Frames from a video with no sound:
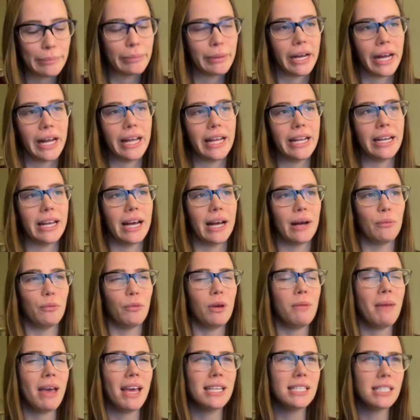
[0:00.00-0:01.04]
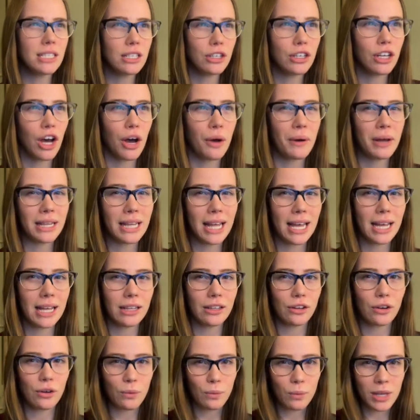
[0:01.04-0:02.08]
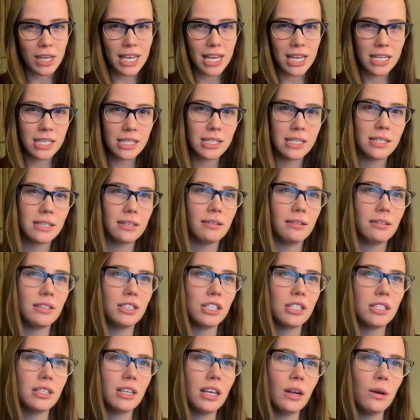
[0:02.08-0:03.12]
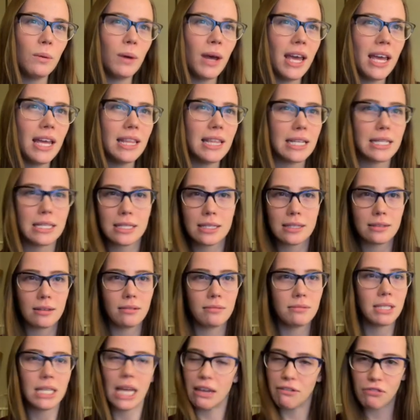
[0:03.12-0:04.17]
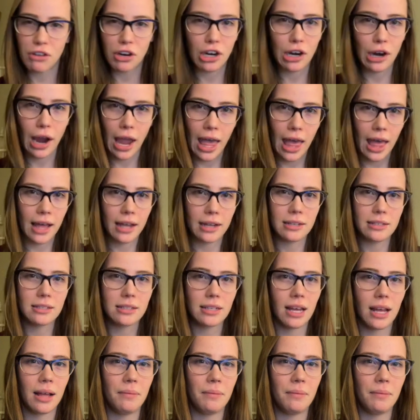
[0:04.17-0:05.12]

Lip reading: but we may still go on like a little weekend just getaway that's safer and